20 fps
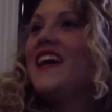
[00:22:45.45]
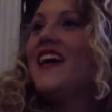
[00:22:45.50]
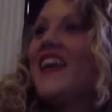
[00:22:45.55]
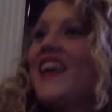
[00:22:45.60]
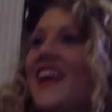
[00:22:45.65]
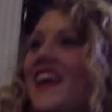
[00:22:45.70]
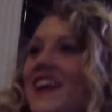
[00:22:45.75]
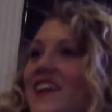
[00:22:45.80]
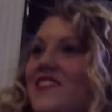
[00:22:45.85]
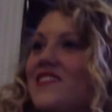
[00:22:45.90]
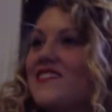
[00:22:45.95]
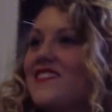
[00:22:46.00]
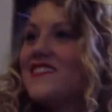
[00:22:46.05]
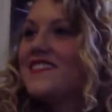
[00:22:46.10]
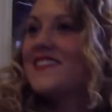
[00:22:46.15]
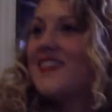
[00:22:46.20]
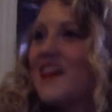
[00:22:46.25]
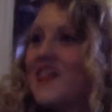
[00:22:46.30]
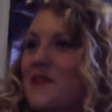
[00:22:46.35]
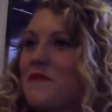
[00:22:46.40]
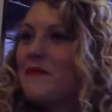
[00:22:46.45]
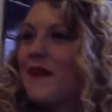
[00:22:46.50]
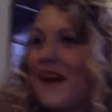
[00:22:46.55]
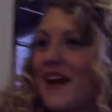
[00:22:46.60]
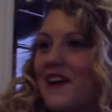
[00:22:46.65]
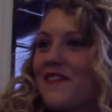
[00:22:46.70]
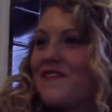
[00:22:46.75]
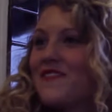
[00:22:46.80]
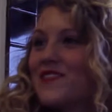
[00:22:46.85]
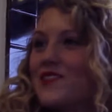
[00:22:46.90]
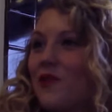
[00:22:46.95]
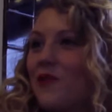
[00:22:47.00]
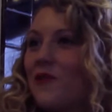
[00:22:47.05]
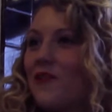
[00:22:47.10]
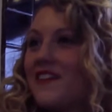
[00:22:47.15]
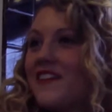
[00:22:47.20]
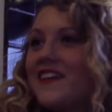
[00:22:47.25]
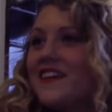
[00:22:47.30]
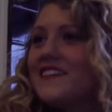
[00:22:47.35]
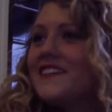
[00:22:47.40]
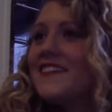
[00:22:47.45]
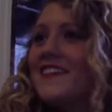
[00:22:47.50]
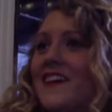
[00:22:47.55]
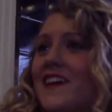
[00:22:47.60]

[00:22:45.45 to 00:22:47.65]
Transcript: candles on the back of the toilet.